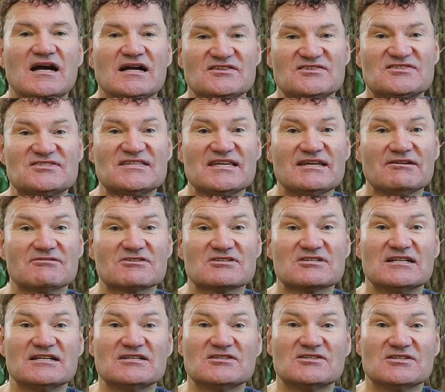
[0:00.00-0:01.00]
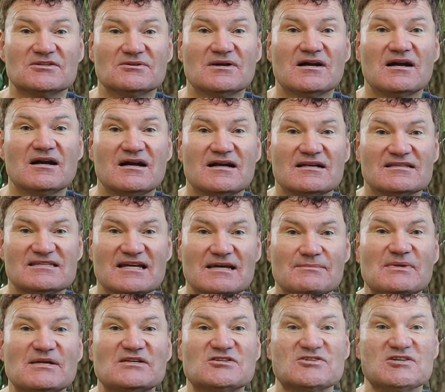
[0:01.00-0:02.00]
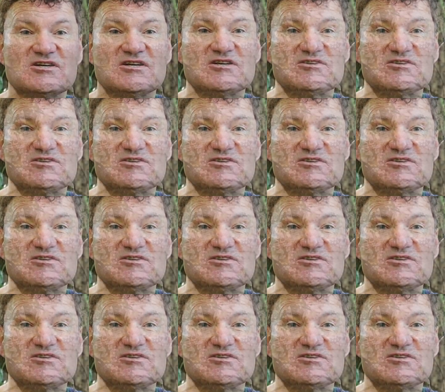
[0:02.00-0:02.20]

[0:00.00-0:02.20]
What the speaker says: and seriously do damage